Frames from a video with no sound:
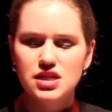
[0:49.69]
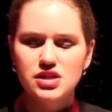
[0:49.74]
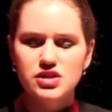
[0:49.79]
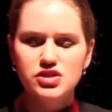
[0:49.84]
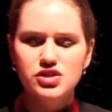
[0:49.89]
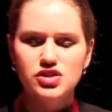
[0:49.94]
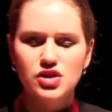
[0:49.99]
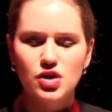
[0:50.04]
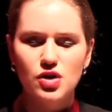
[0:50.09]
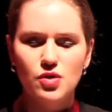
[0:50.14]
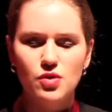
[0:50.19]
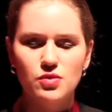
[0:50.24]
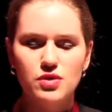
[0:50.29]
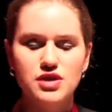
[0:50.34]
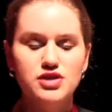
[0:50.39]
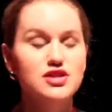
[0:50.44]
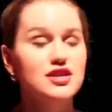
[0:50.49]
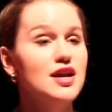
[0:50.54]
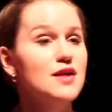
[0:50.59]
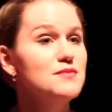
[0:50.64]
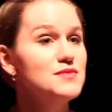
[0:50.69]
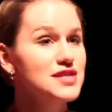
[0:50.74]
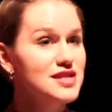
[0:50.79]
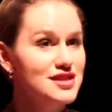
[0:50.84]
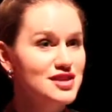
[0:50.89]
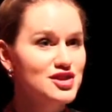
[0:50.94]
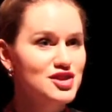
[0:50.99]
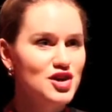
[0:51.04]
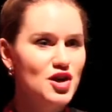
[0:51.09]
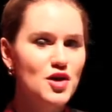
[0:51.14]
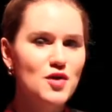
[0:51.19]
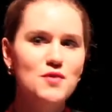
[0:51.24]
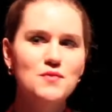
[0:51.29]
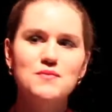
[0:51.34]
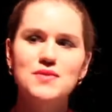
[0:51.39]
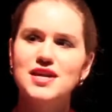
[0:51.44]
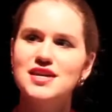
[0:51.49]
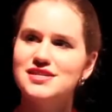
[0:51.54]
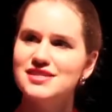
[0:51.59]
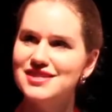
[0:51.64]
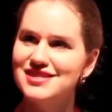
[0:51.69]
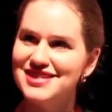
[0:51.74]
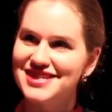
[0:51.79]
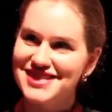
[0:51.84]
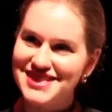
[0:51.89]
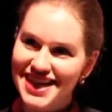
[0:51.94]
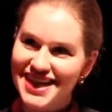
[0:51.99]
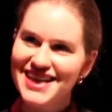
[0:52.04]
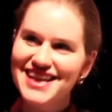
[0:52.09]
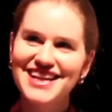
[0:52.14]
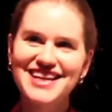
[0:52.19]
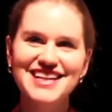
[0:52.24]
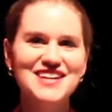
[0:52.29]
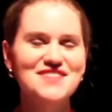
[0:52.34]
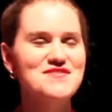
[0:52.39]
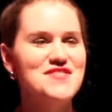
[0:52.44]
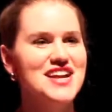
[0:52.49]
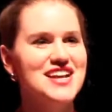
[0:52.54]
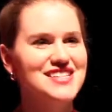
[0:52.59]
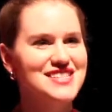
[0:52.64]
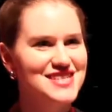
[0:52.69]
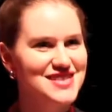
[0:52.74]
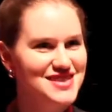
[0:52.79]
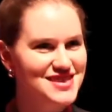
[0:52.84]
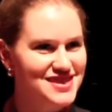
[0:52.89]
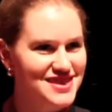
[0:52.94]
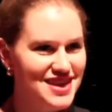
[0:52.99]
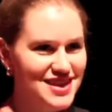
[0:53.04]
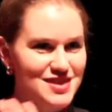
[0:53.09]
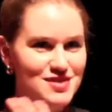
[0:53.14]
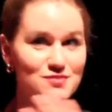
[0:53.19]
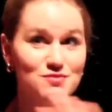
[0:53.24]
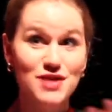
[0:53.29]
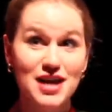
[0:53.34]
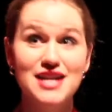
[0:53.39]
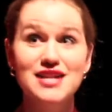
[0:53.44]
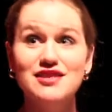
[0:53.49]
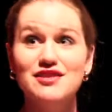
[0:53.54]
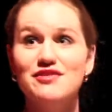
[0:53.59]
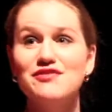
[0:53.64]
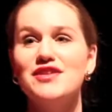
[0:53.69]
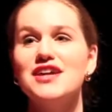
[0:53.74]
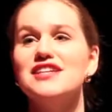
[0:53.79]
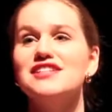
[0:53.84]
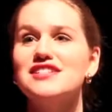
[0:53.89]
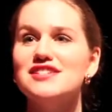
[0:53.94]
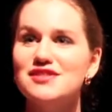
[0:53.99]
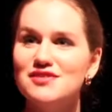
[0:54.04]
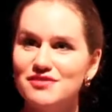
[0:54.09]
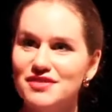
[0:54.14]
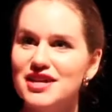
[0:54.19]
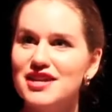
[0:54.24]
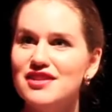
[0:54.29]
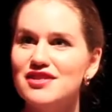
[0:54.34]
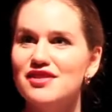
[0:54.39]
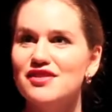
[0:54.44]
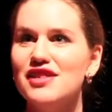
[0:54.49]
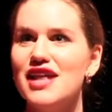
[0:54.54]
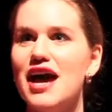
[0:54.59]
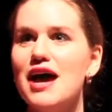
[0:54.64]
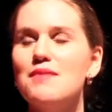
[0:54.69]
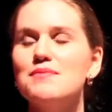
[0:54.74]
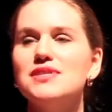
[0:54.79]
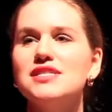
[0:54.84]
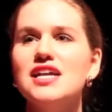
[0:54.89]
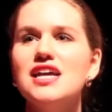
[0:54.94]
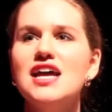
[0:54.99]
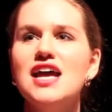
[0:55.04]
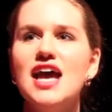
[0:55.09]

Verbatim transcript: So they should come see the show because it's exciting, because it's, it's right in their faces and right in their laps.